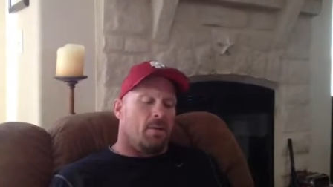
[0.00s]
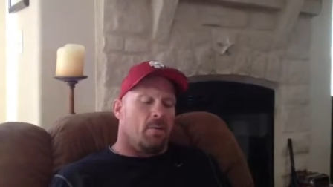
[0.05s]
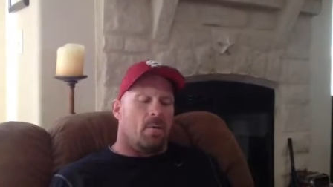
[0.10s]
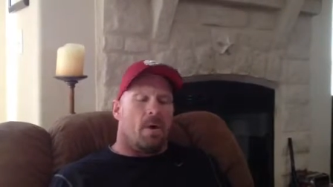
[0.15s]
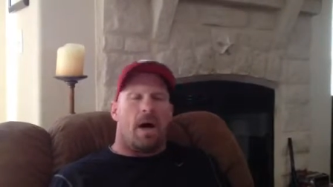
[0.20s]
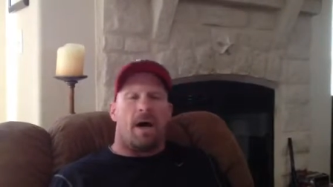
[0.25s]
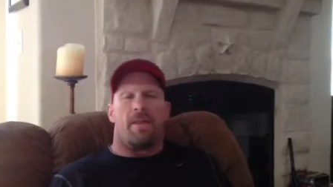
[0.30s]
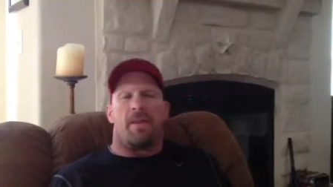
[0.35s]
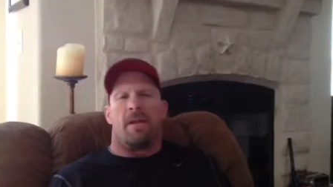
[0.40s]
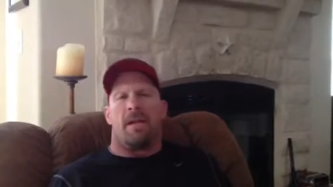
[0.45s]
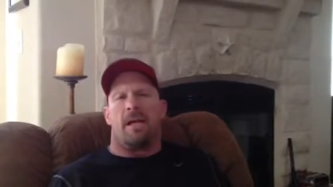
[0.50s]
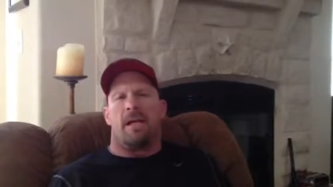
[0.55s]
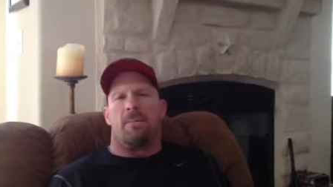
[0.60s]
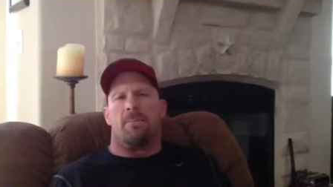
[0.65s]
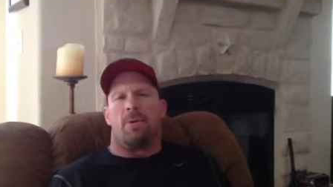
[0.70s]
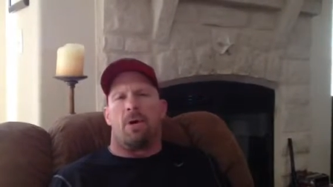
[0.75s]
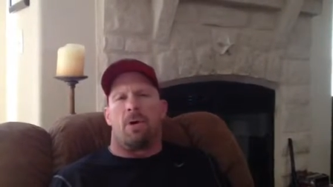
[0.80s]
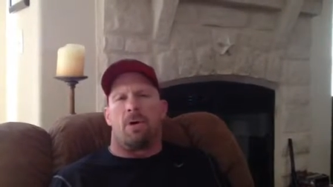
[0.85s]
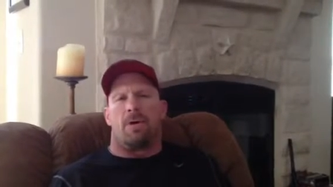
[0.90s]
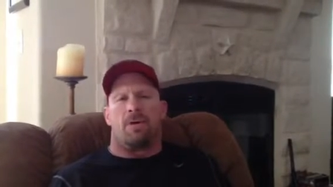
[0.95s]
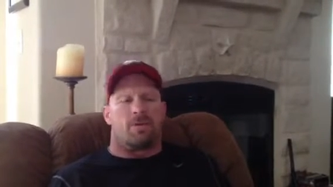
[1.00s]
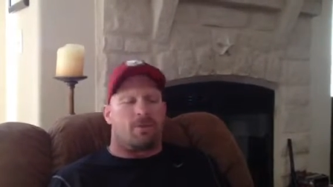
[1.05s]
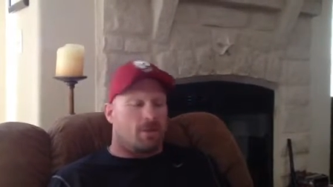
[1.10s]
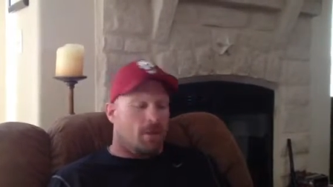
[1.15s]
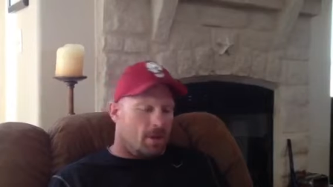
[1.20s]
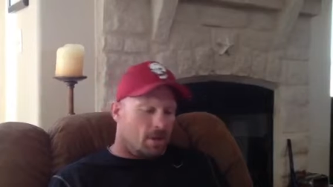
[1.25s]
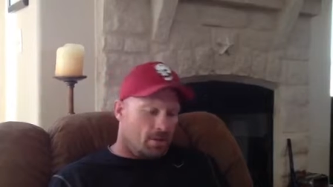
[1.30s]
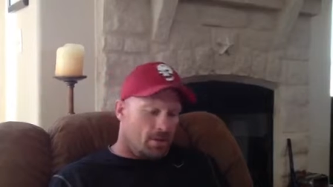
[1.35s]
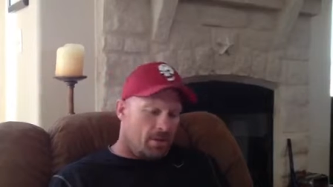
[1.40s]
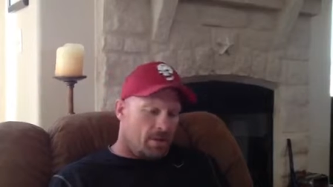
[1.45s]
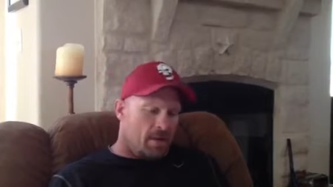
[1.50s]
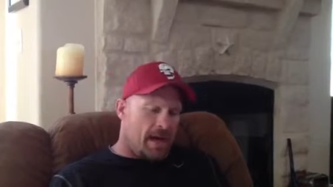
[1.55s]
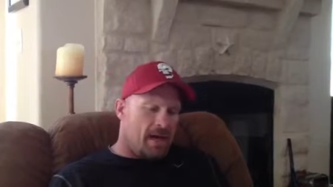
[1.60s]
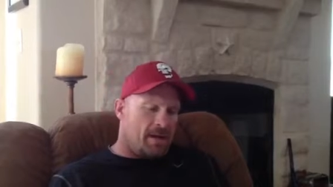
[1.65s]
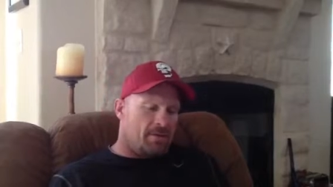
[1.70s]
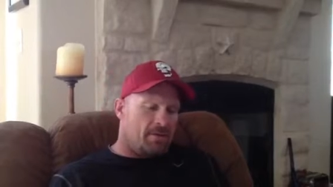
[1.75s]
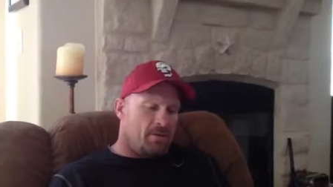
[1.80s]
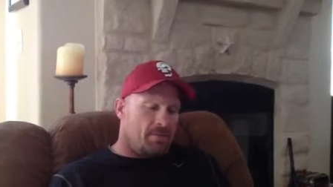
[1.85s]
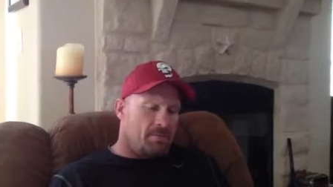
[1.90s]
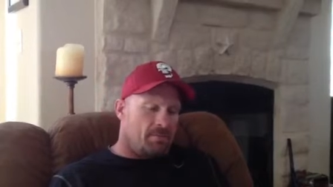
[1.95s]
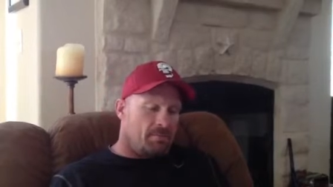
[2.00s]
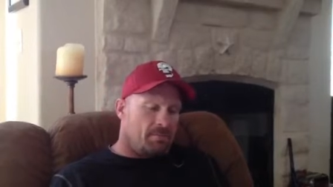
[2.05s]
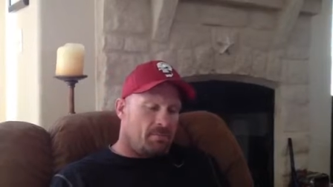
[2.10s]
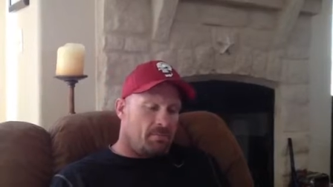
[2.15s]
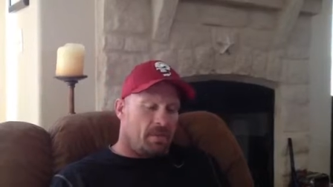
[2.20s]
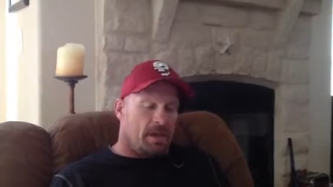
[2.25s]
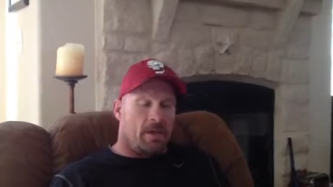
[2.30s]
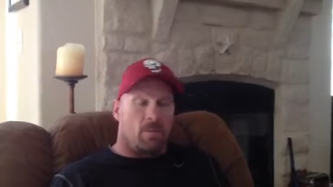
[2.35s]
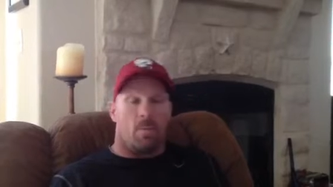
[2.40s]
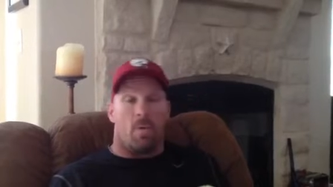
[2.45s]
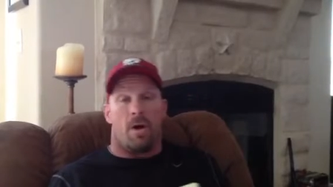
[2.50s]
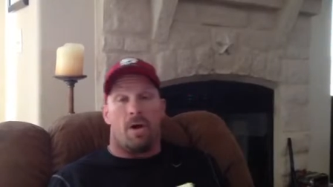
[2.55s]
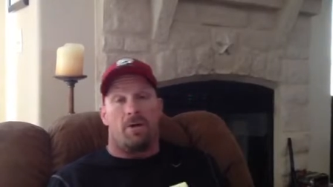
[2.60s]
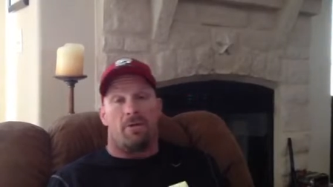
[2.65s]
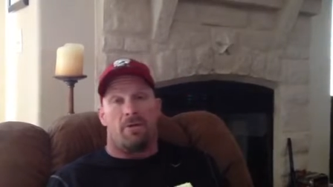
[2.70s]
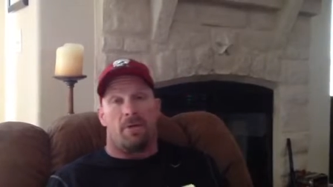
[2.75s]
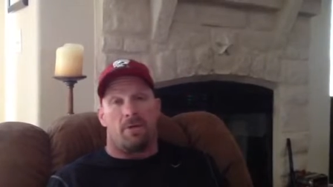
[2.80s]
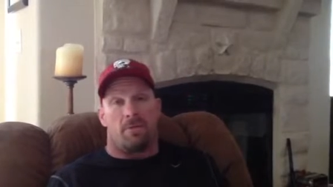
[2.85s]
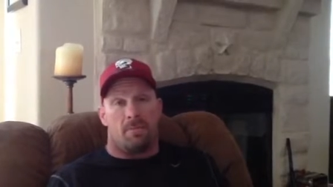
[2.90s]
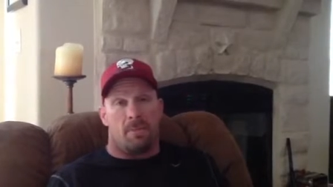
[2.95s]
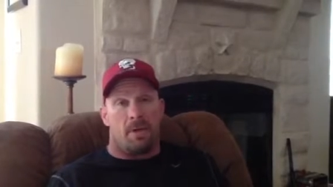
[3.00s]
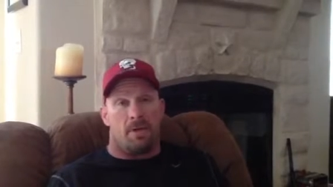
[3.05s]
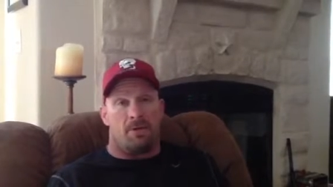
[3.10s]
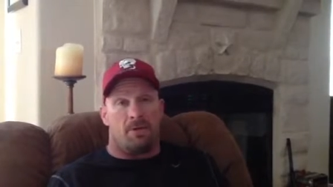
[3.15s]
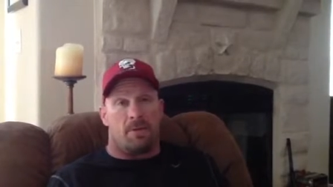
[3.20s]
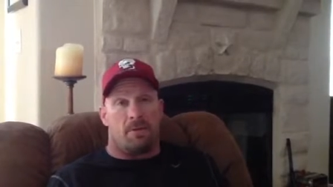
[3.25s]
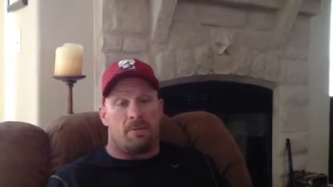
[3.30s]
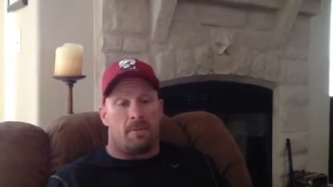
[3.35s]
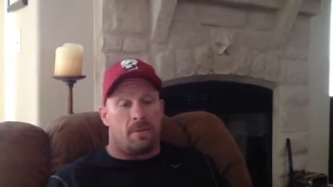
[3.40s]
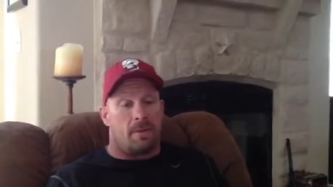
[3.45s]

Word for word: why the name Broken Skull Ranch, and what is its mission?